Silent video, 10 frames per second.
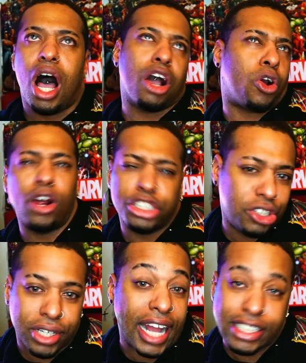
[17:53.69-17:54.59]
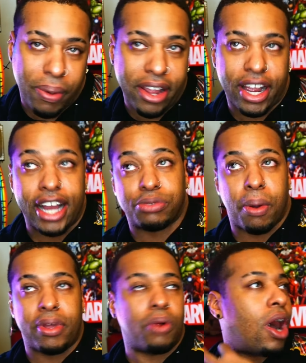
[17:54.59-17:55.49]
Of course, that's why you guys
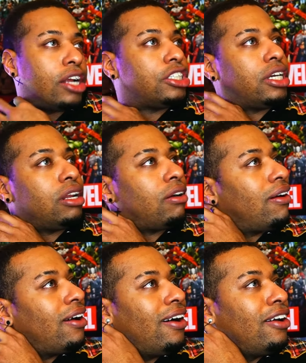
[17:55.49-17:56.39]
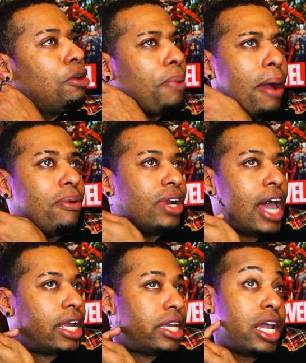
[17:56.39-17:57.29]
want me to watch it. You probably were
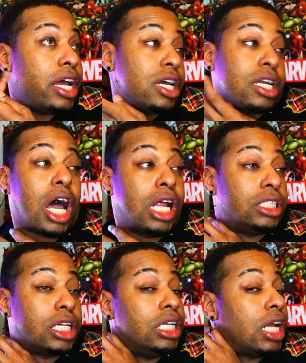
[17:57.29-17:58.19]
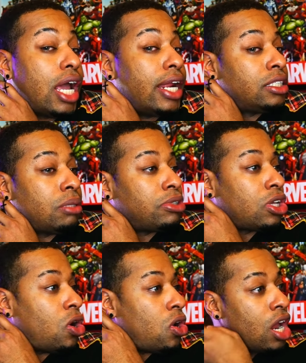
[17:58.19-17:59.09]
like, yeah, Colin's gonna die next
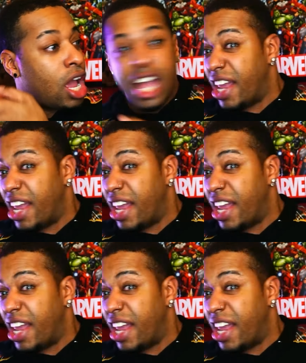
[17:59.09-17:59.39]
episode.